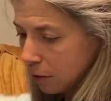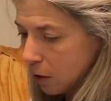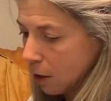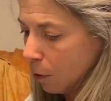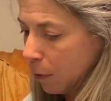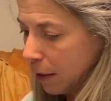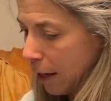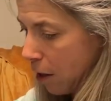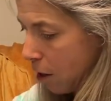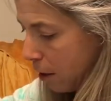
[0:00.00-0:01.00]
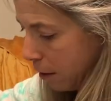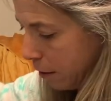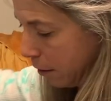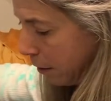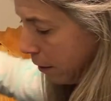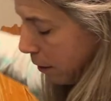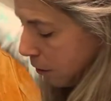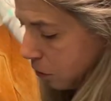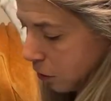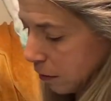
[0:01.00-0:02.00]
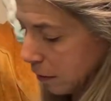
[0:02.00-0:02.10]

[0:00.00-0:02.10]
are what they are. Let's just